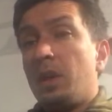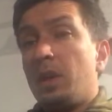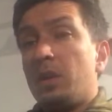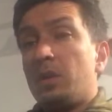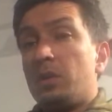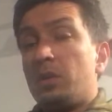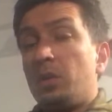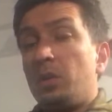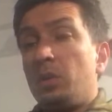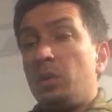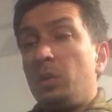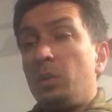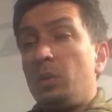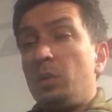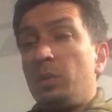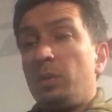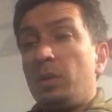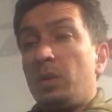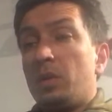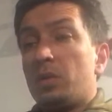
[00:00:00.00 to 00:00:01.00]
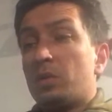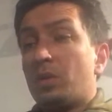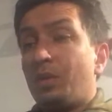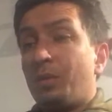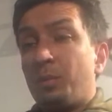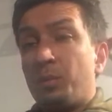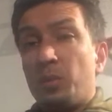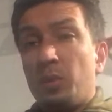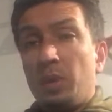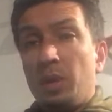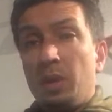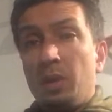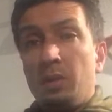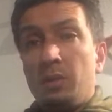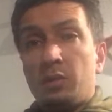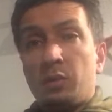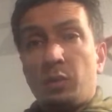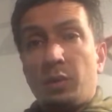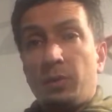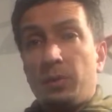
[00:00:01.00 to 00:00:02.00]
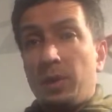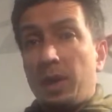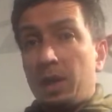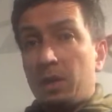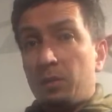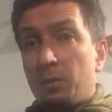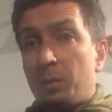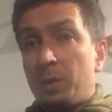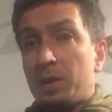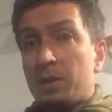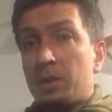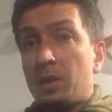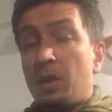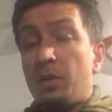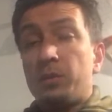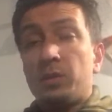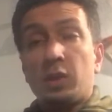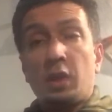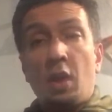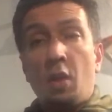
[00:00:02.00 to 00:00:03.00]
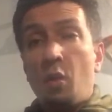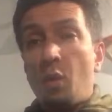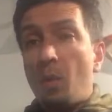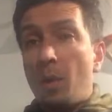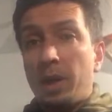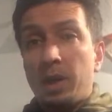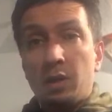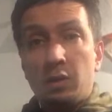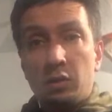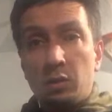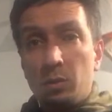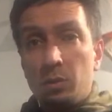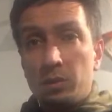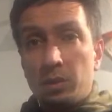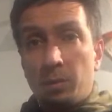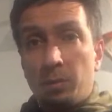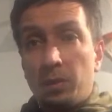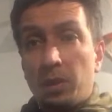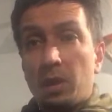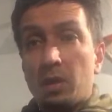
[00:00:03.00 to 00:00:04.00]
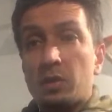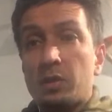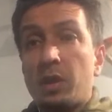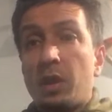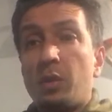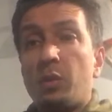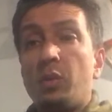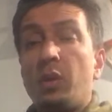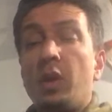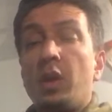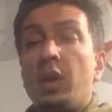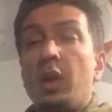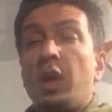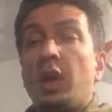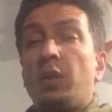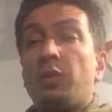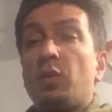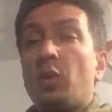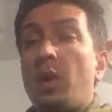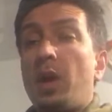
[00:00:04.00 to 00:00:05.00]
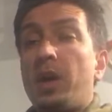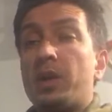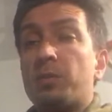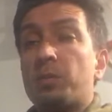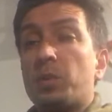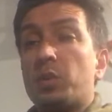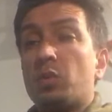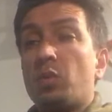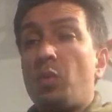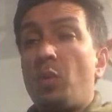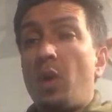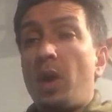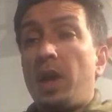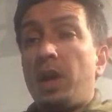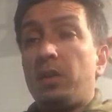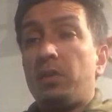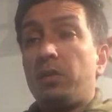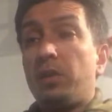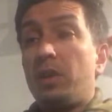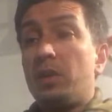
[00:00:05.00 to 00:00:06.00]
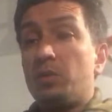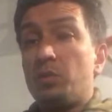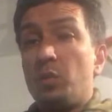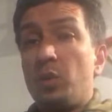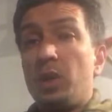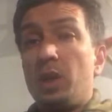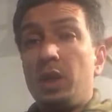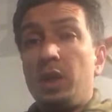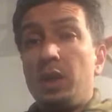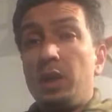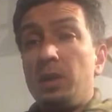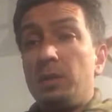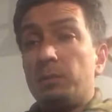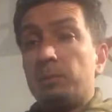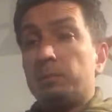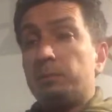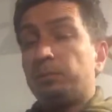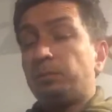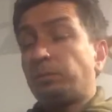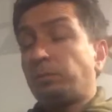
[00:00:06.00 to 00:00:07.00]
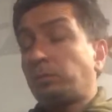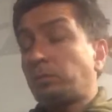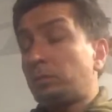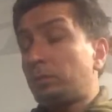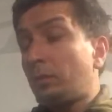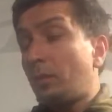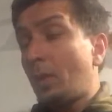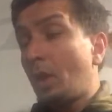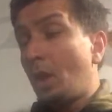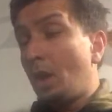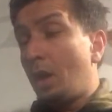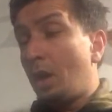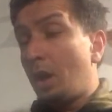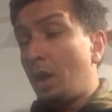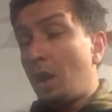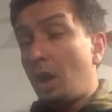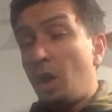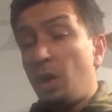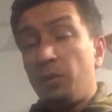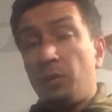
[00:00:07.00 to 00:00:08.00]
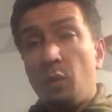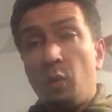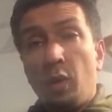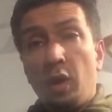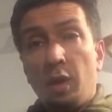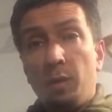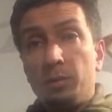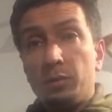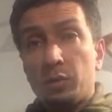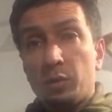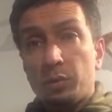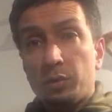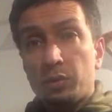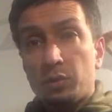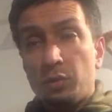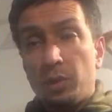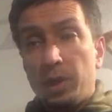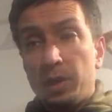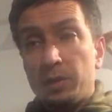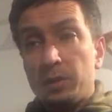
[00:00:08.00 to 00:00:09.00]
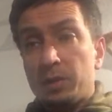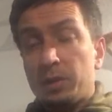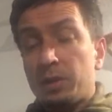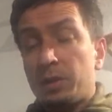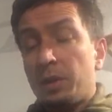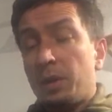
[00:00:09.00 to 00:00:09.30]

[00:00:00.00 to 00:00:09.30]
to sort of breathe, to reflect for myself, to go away and do something. So if your husband or wife is really overwhelmed or stressed,